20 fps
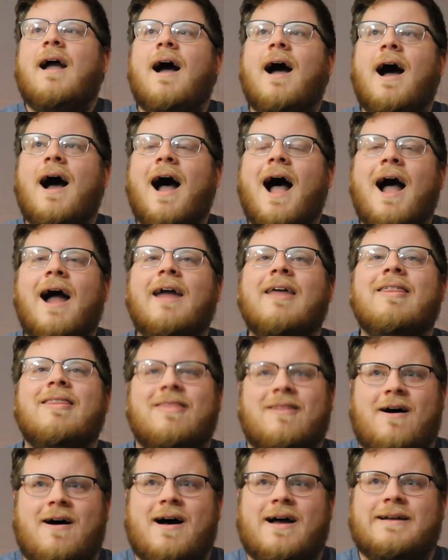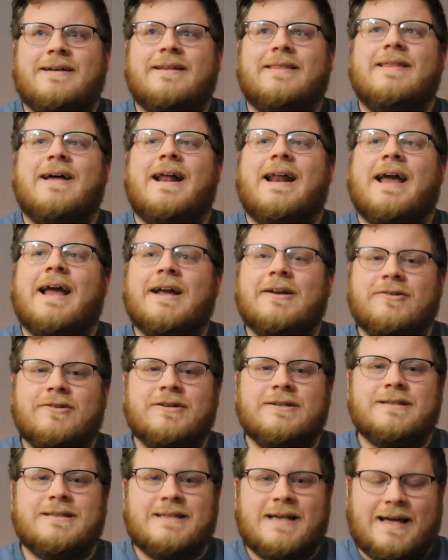I thought that
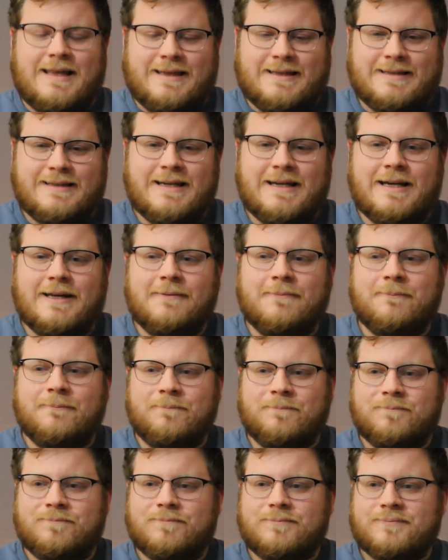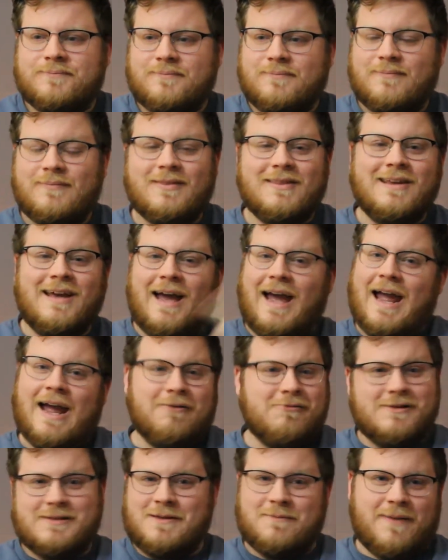Angel's death scene, A,
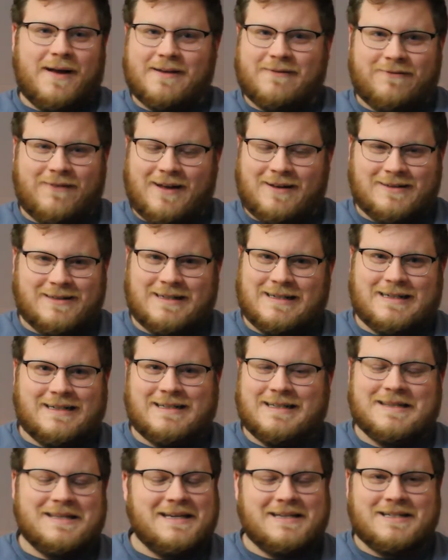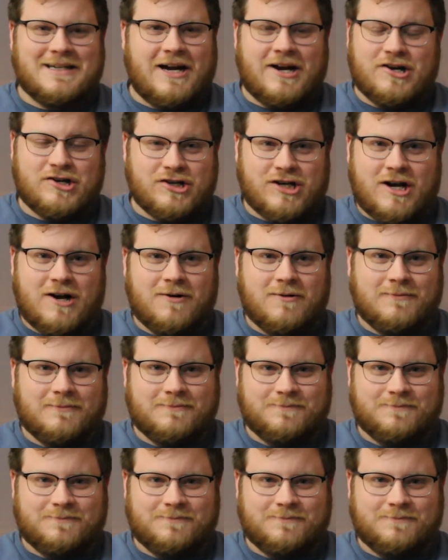was the best Valentina did the entire show.